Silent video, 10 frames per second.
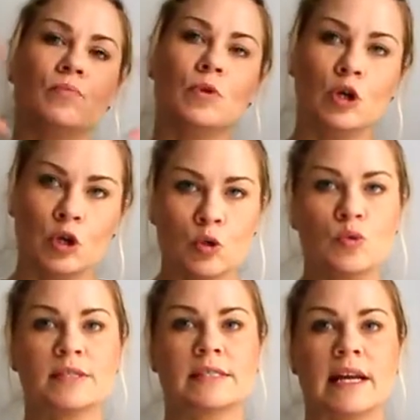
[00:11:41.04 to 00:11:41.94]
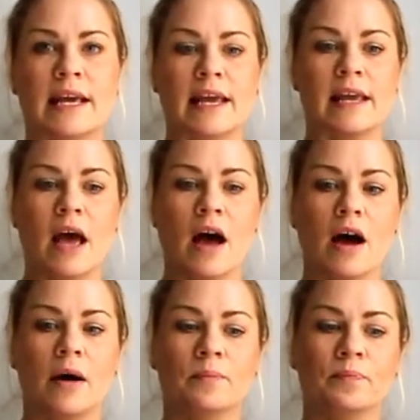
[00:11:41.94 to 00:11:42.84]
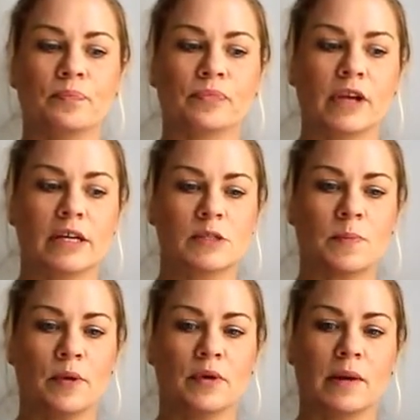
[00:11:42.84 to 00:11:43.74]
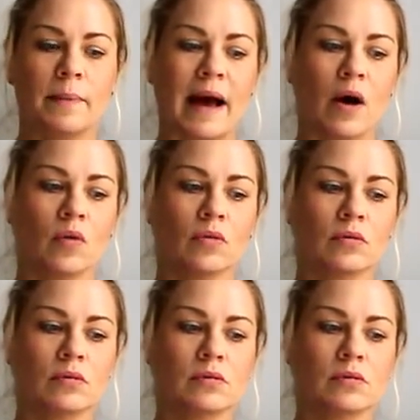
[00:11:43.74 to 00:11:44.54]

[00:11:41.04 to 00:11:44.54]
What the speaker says: loosely spoken about,